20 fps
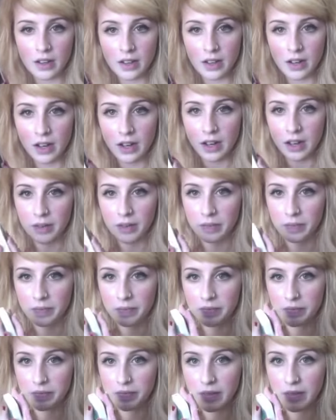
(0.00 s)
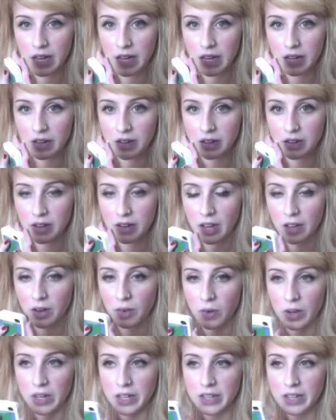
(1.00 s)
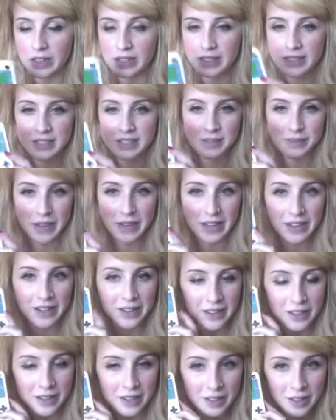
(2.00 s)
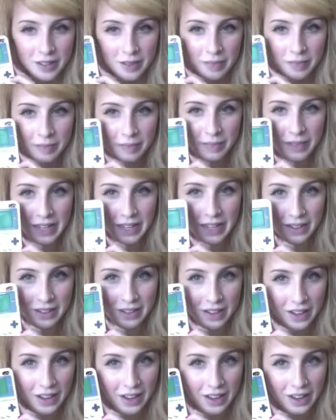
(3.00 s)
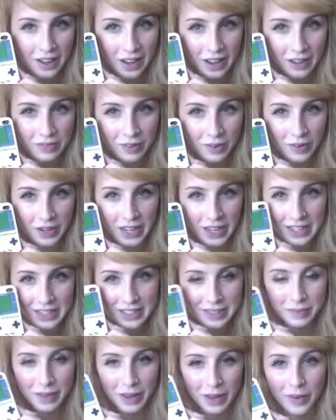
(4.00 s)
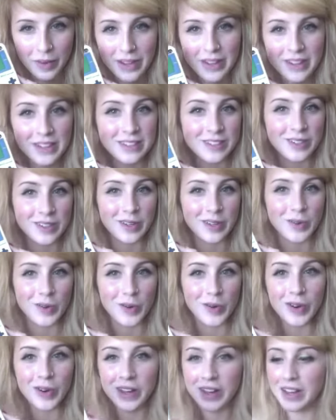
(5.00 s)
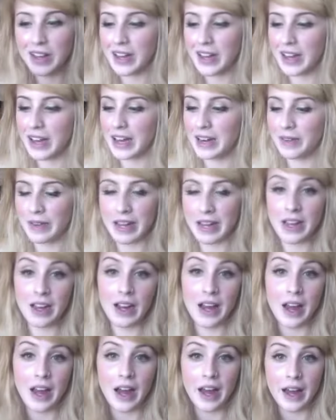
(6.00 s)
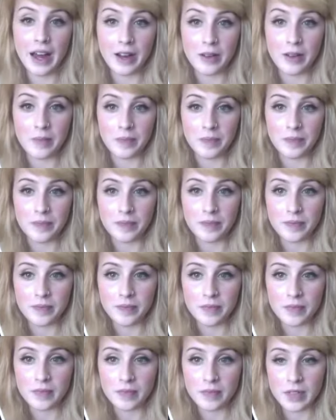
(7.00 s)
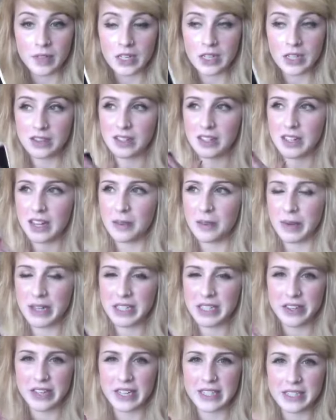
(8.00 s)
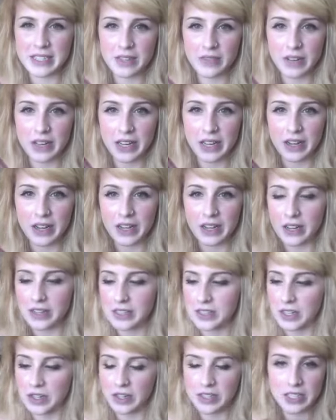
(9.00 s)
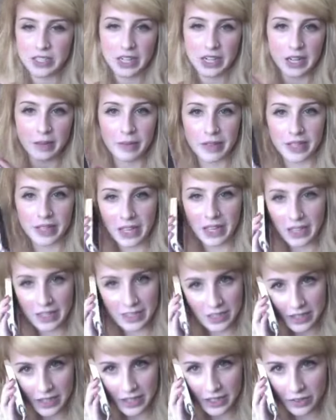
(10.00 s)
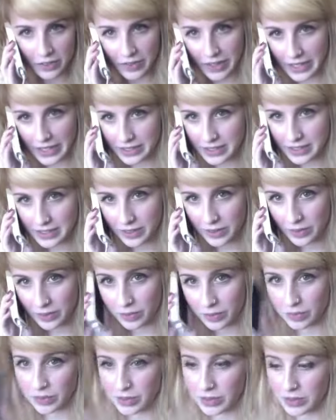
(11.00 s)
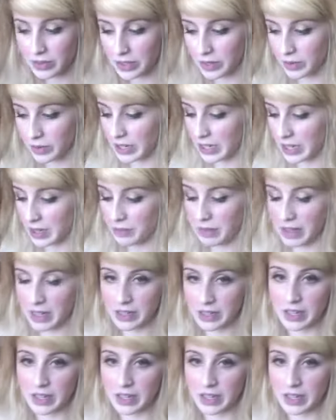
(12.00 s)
and not oily. This is my iPhone case, by the way. It's really cool. Anyway, a lot of bacteria and stuff can get on here, and so I try to keep it clean, and it's on your face, so you really want to keep that